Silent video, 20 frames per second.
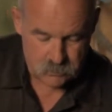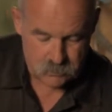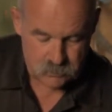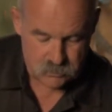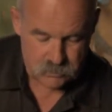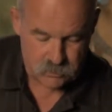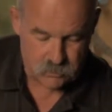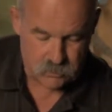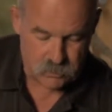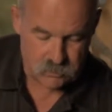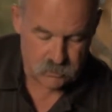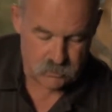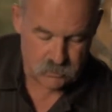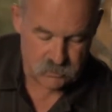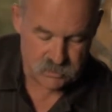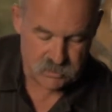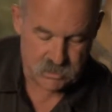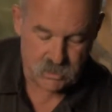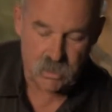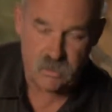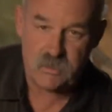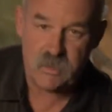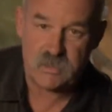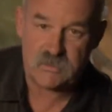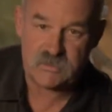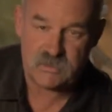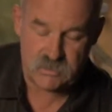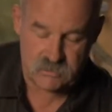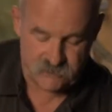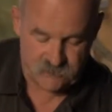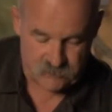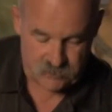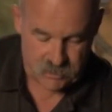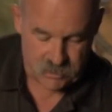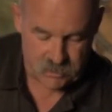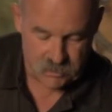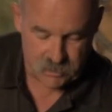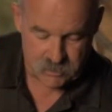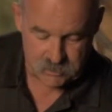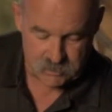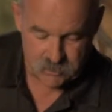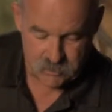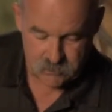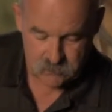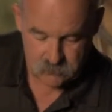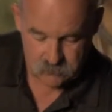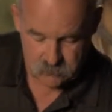so that you can see how that sits flat on there